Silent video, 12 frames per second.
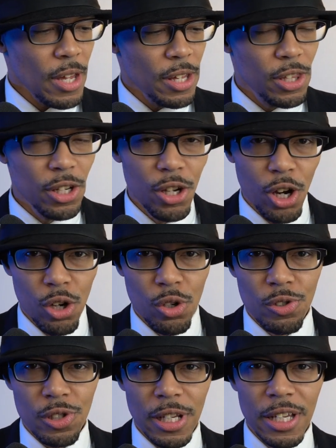The
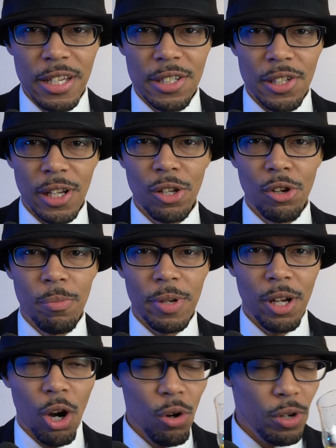nose is a little
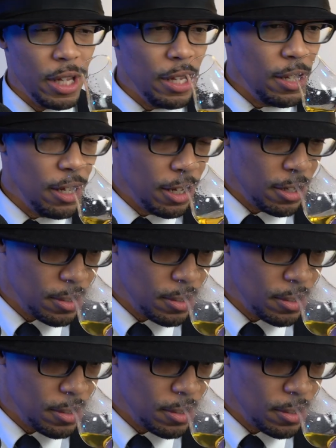bit oaky,